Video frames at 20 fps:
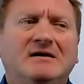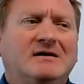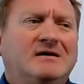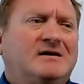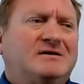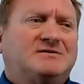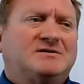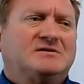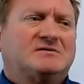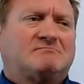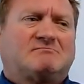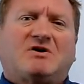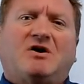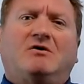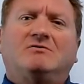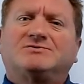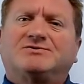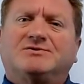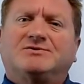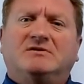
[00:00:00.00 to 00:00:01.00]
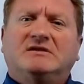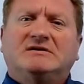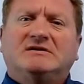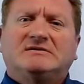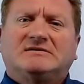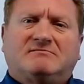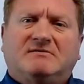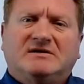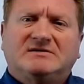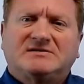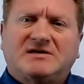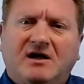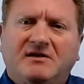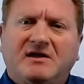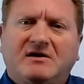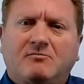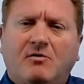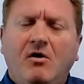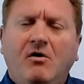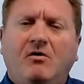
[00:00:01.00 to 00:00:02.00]
It's just culture. That's how they
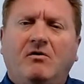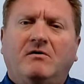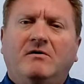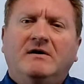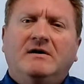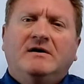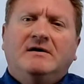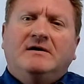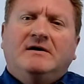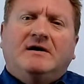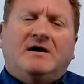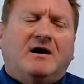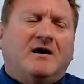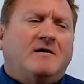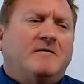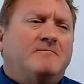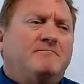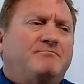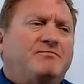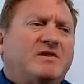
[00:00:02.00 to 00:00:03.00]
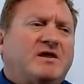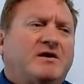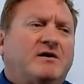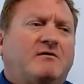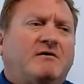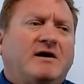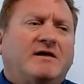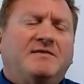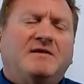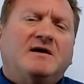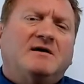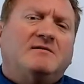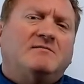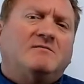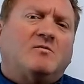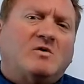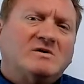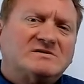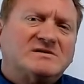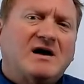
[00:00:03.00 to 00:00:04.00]
roll. You know, and then
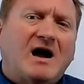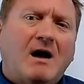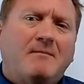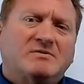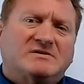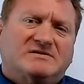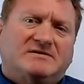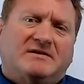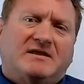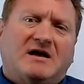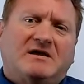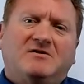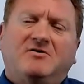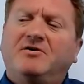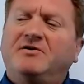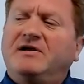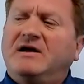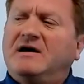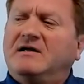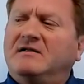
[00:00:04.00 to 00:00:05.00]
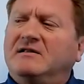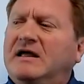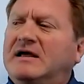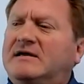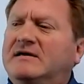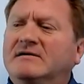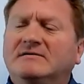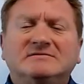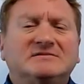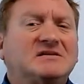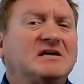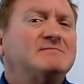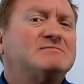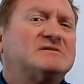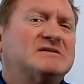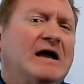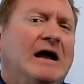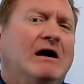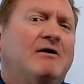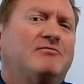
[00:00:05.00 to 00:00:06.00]
what's the opposite of that? You go down like deep
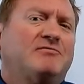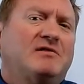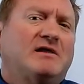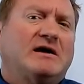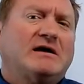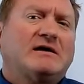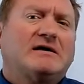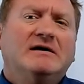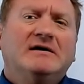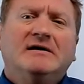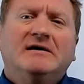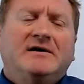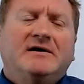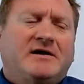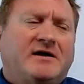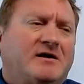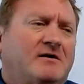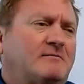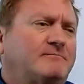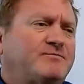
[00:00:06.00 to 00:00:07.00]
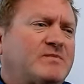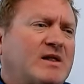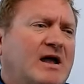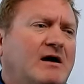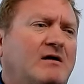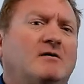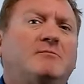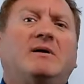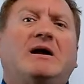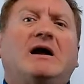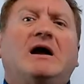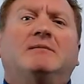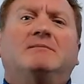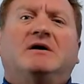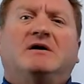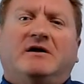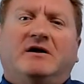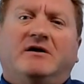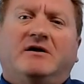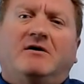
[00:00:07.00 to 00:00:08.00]
south, like, you know, Alabama,
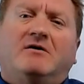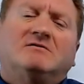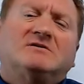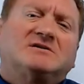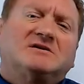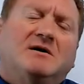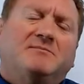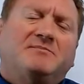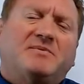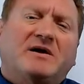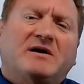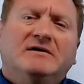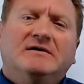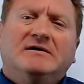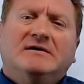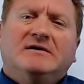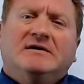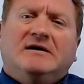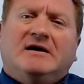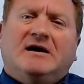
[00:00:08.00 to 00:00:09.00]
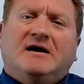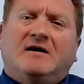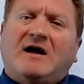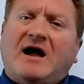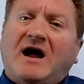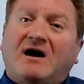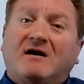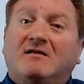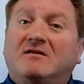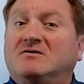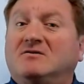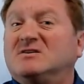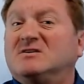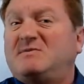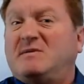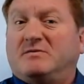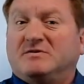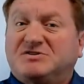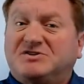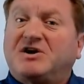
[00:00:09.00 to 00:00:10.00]
you know, or something. How do those
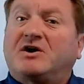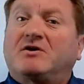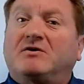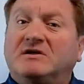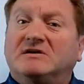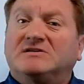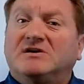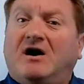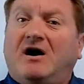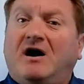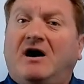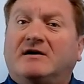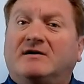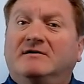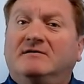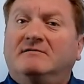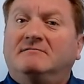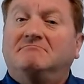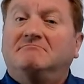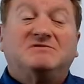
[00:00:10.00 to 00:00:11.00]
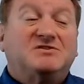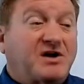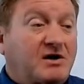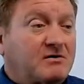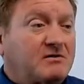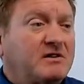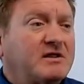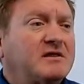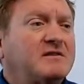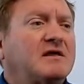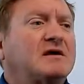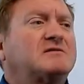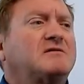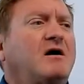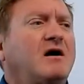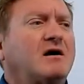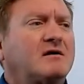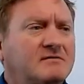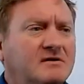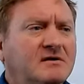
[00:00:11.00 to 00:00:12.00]
people generally talk? Generally, they
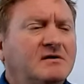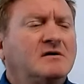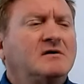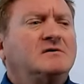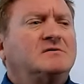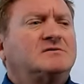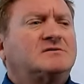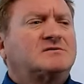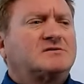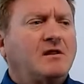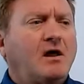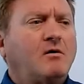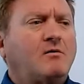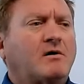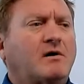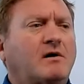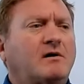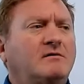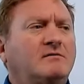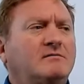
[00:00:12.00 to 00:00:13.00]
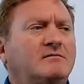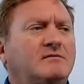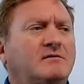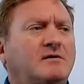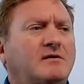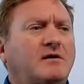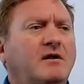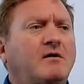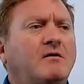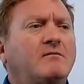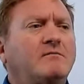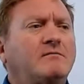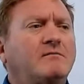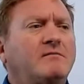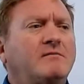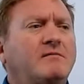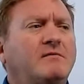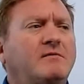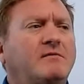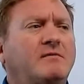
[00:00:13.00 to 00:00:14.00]
talk slower, you know,
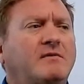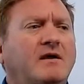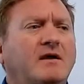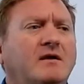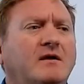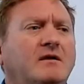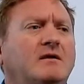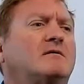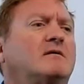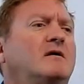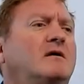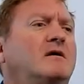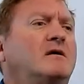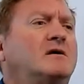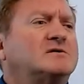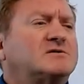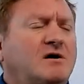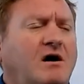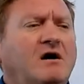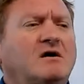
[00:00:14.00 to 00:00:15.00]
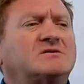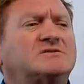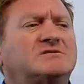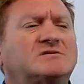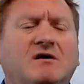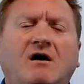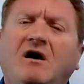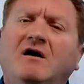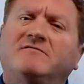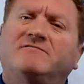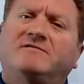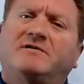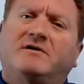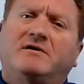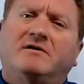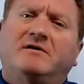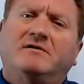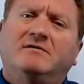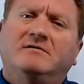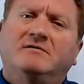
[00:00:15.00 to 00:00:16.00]
they talk
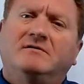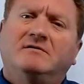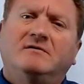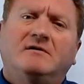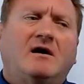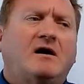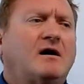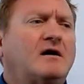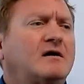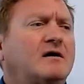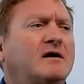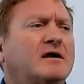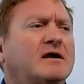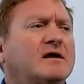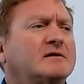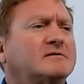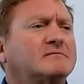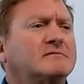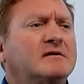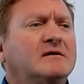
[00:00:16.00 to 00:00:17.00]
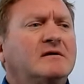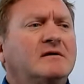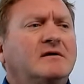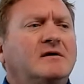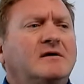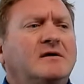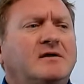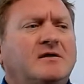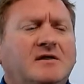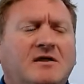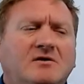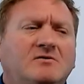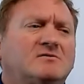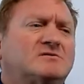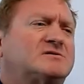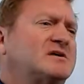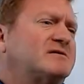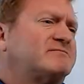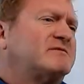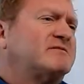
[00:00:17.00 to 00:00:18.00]
softer, and they use
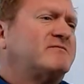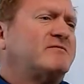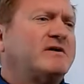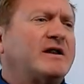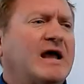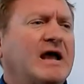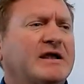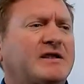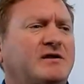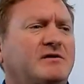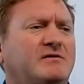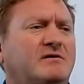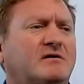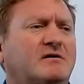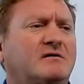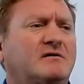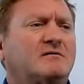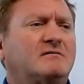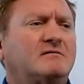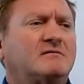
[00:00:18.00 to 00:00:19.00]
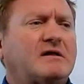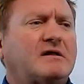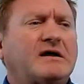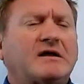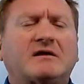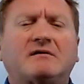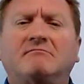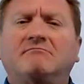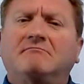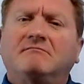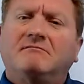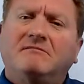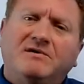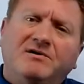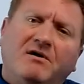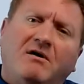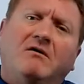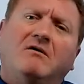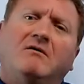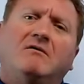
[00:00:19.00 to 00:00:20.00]
different vernacular. Like,
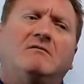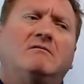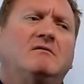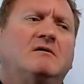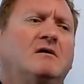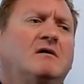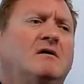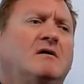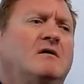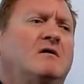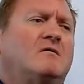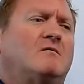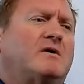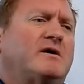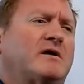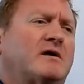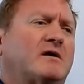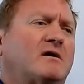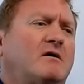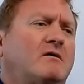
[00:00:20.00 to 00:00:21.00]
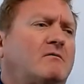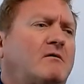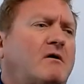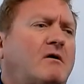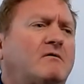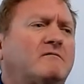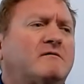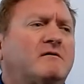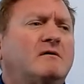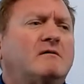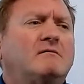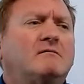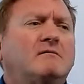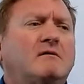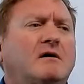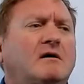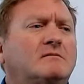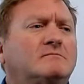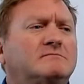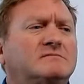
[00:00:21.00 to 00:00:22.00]
y'all want to go over,
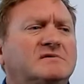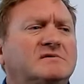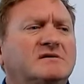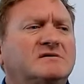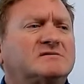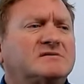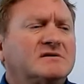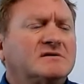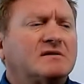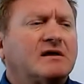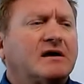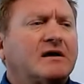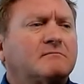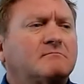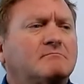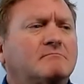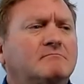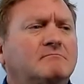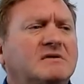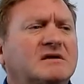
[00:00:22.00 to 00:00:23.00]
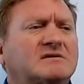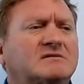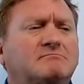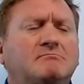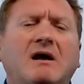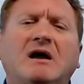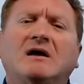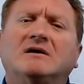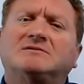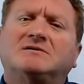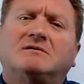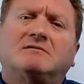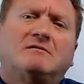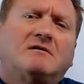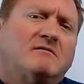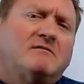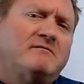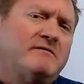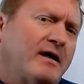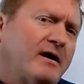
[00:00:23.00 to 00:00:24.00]
you see that Mixmaster
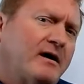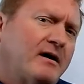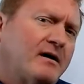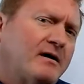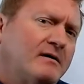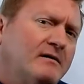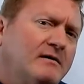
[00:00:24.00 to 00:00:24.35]
over there?